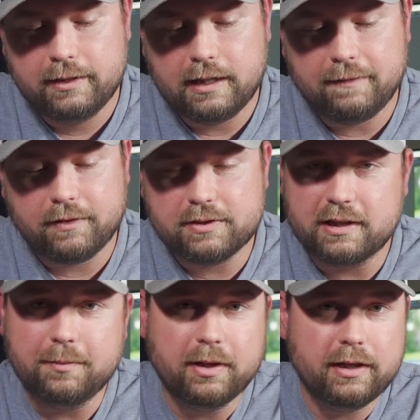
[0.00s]
If there's
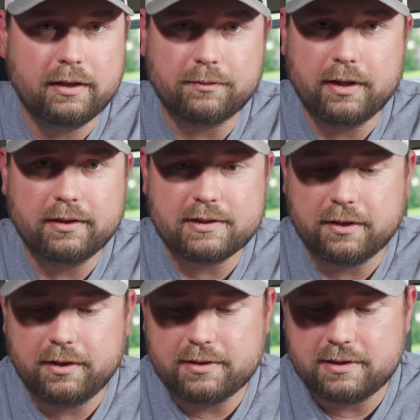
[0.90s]
anybody around this
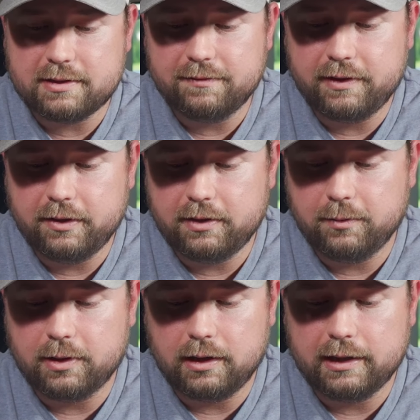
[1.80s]
area that sees the video and you
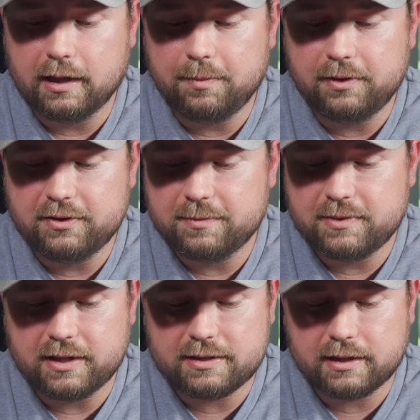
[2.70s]
want to link up and do some
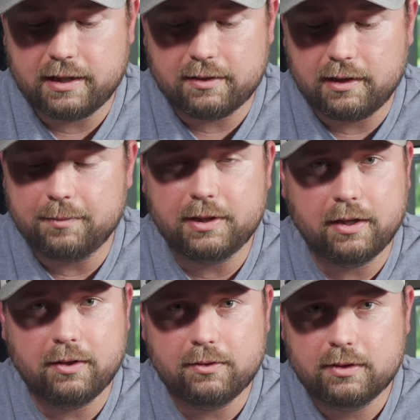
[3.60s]
tests together, let me
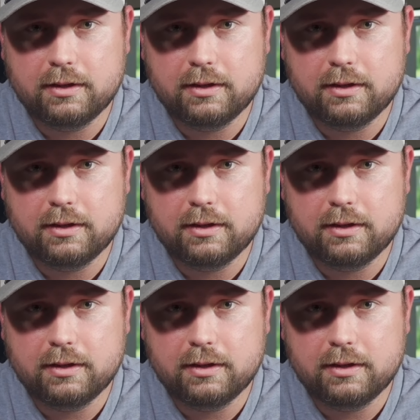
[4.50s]
know.